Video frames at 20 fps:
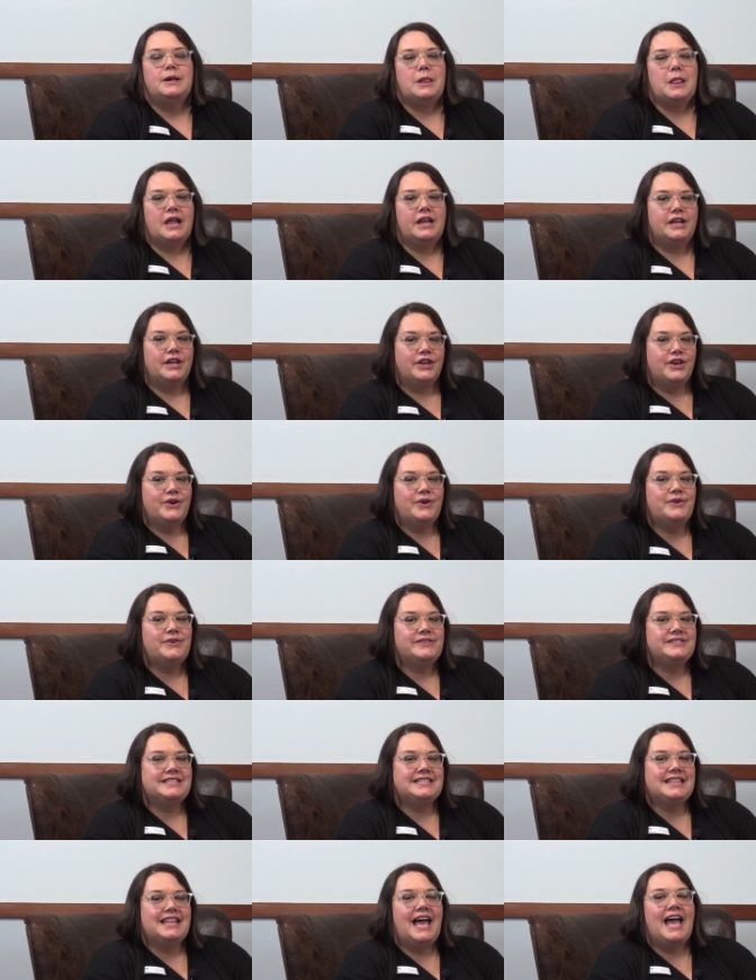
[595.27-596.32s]
And it
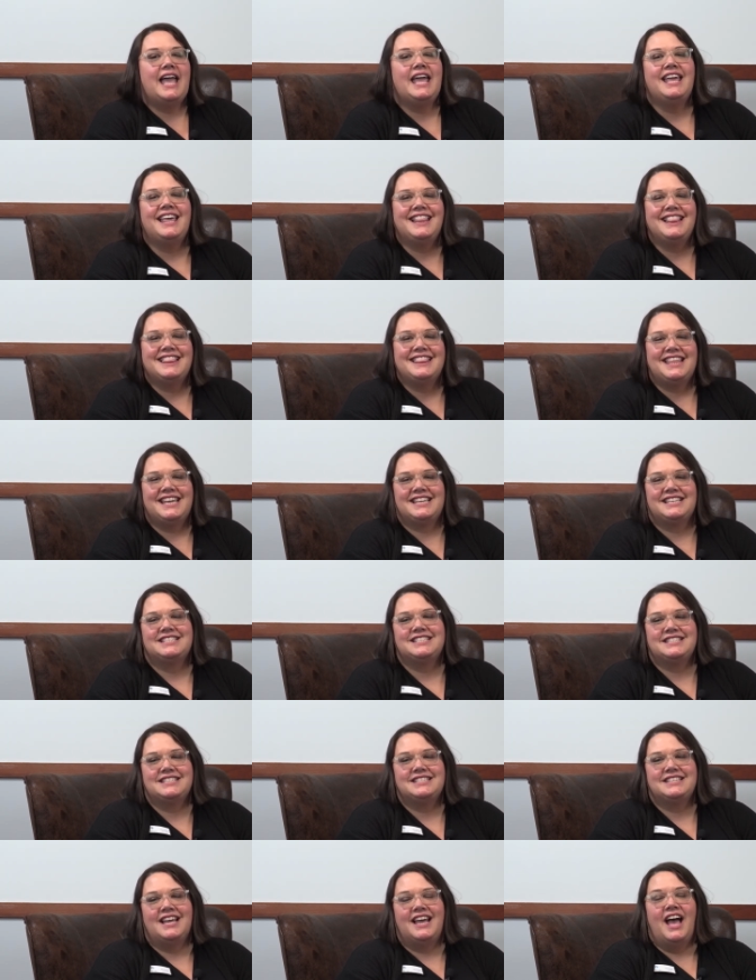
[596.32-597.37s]
goes like
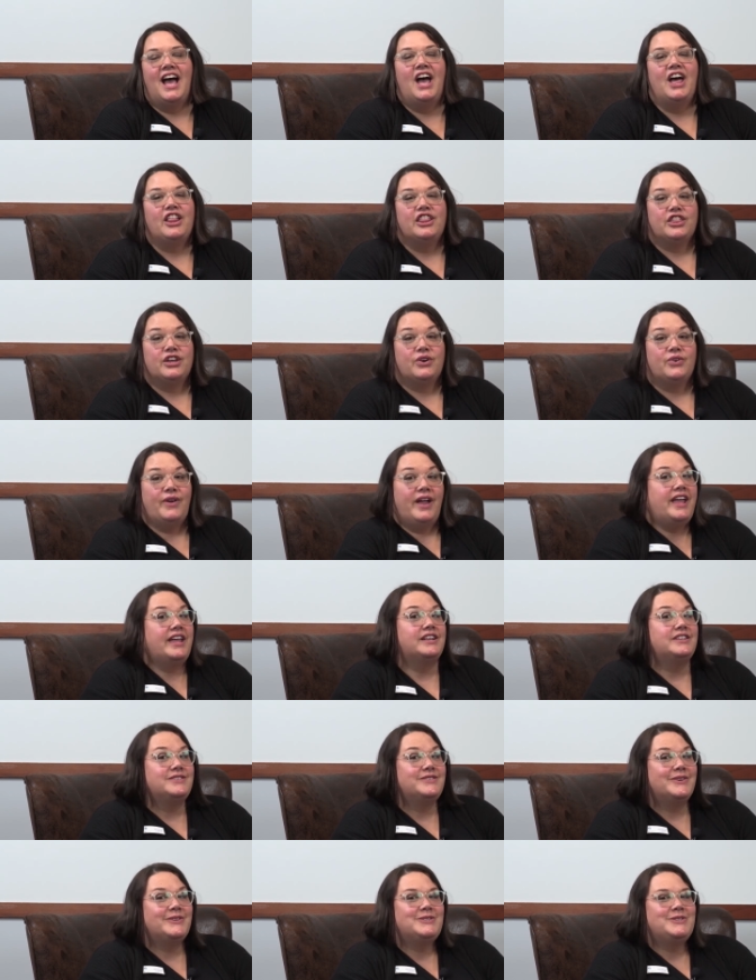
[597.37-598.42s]
this. The
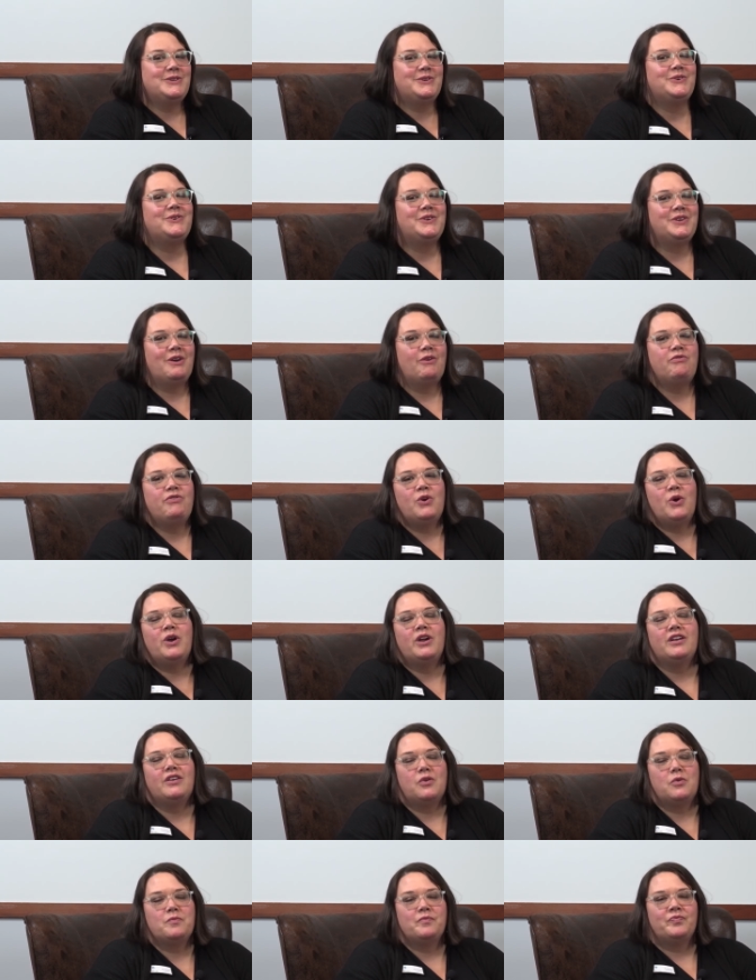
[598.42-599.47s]
Grand Old Duke of
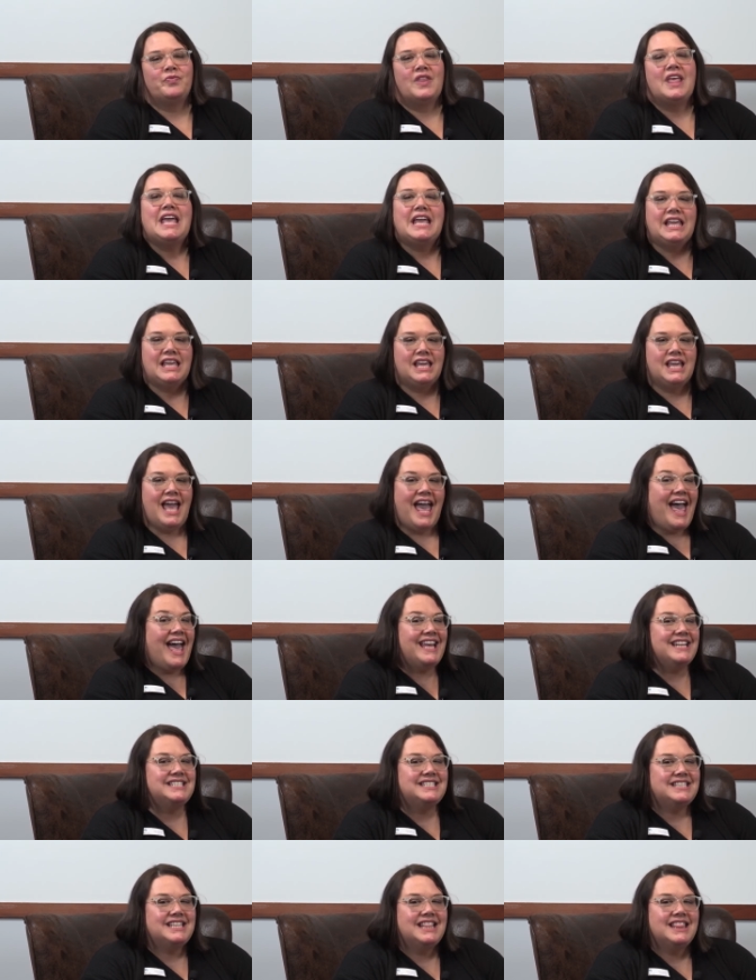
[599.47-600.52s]
York, he
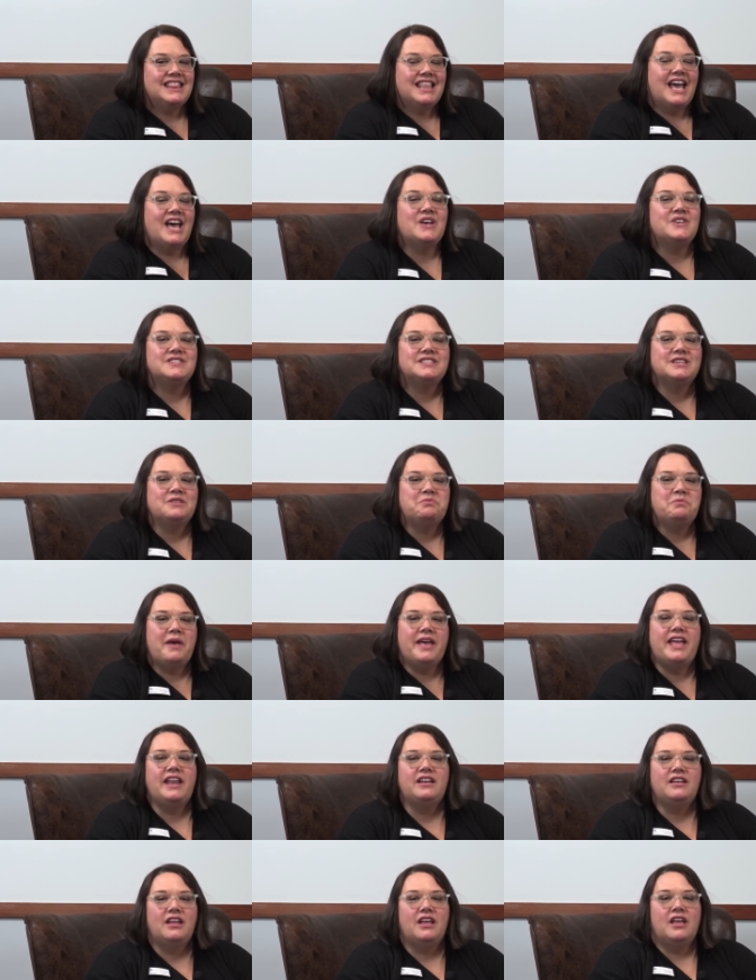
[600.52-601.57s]
had 10,000
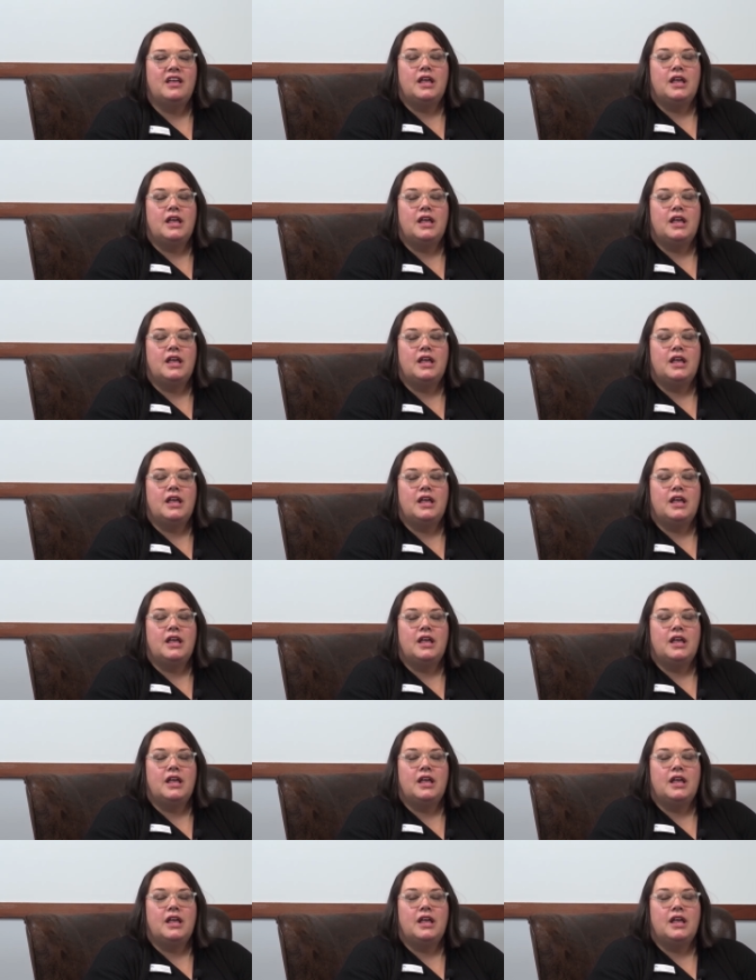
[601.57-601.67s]
men.